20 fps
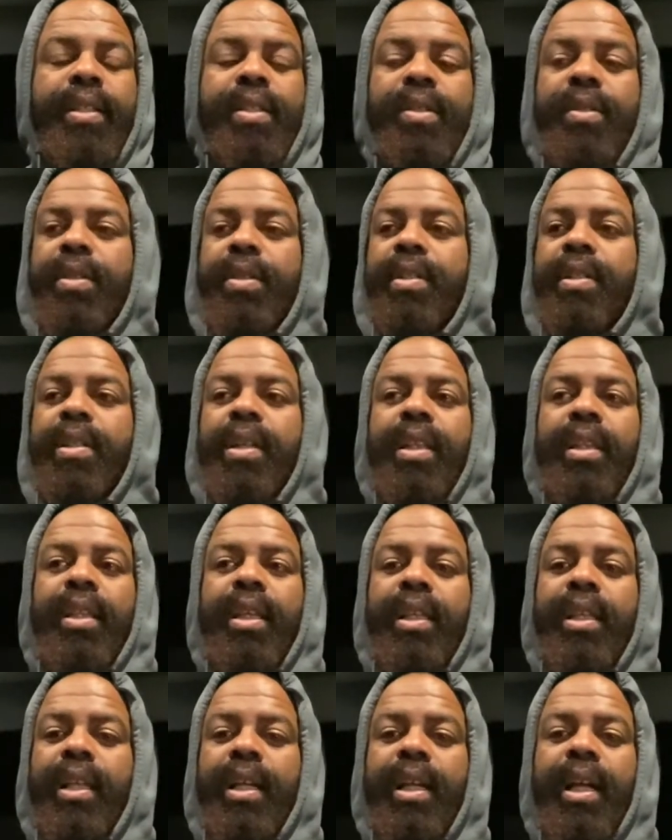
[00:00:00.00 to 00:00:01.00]
So there's
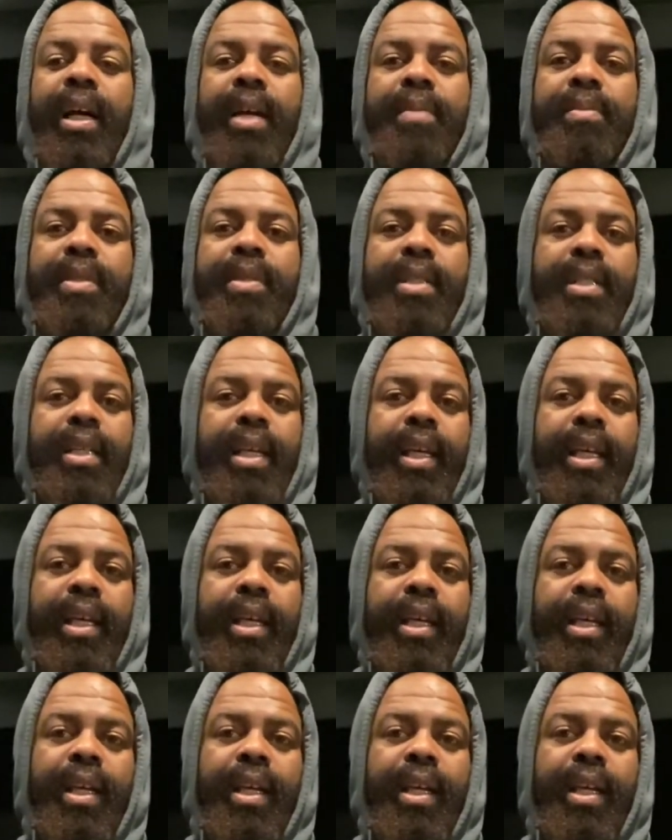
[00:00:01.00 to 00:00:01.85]
nothing that I'm saying.